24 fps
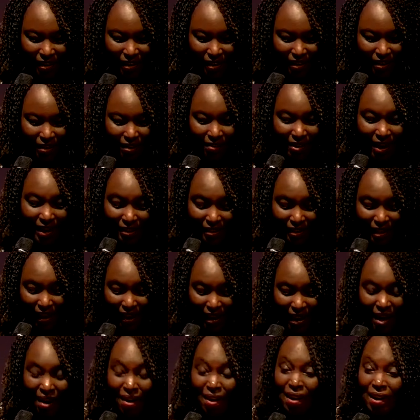
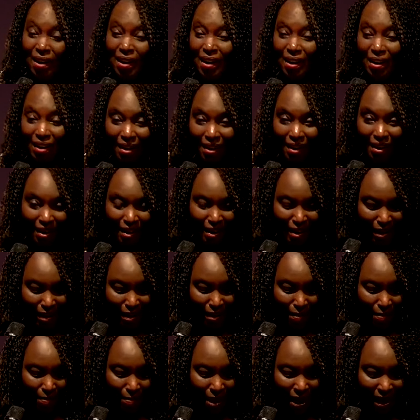Ratnakara,
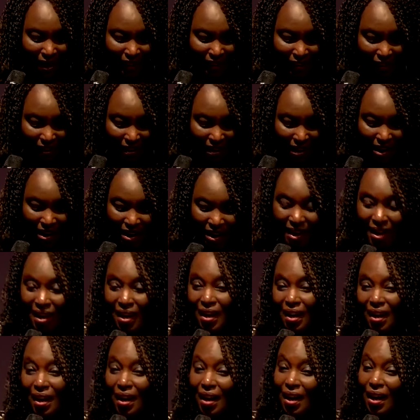Mahasagar,
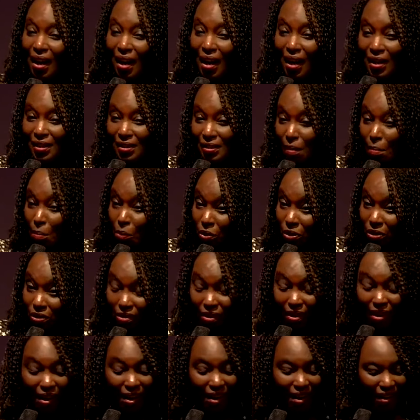
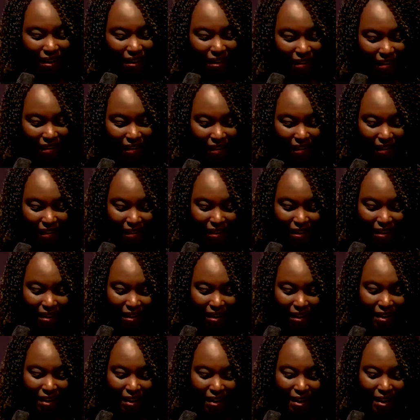Samudra,
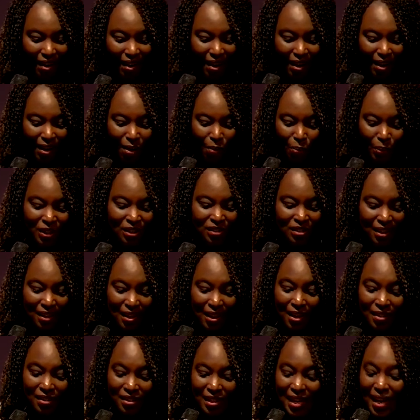which is a,
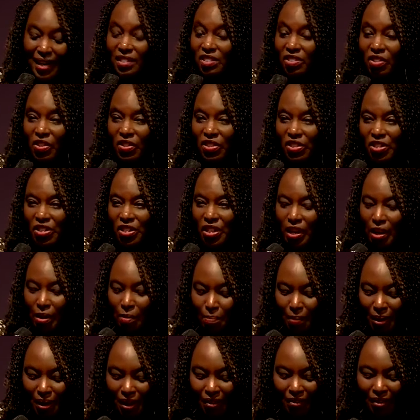a Sanskrit term
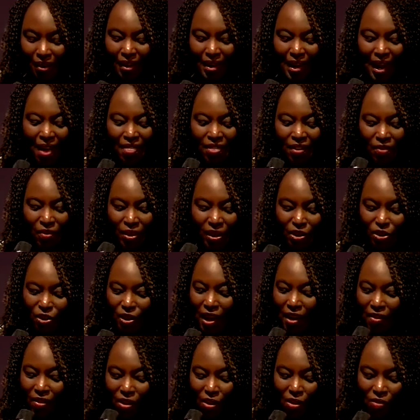meaning the gathering
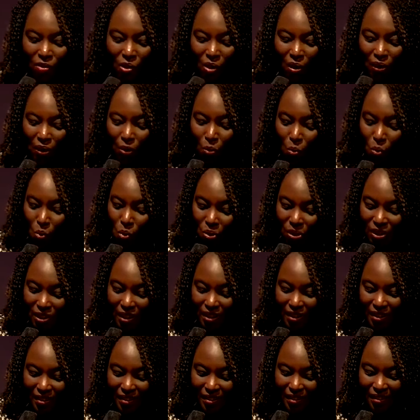together of all the
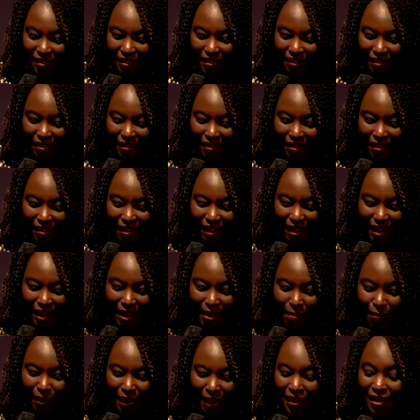waters.
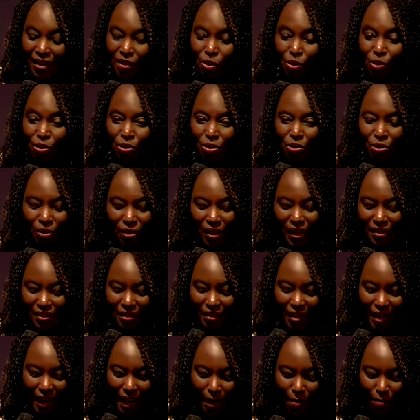Um, and it also is the
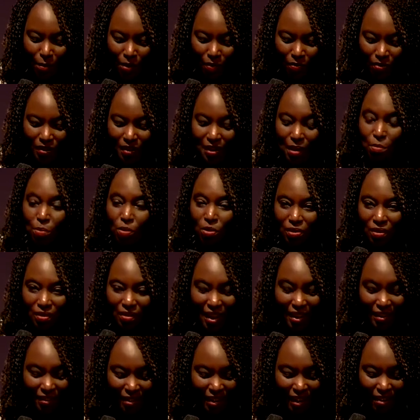name of Samudra
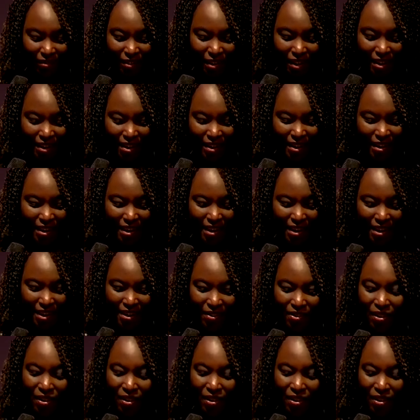Deva, the